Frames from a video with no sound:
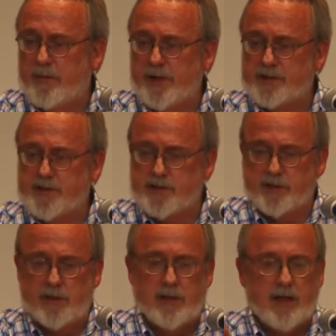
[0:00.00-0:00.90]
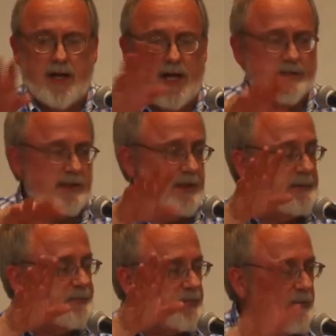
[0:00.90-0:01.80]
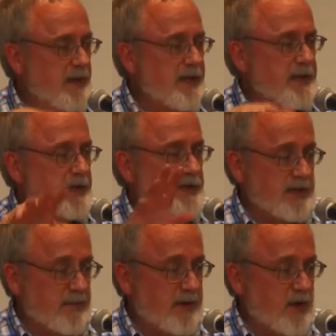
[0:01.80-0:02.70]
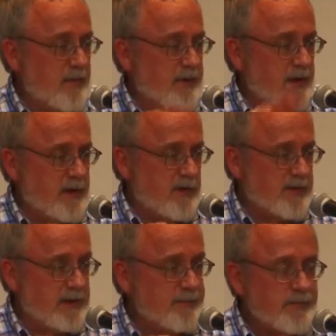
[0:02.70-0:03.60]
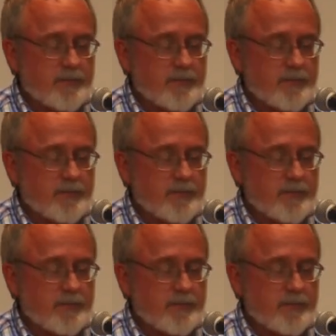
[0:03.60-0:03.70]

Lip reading: meetings issue, has a meeting that should have been opened and closed it,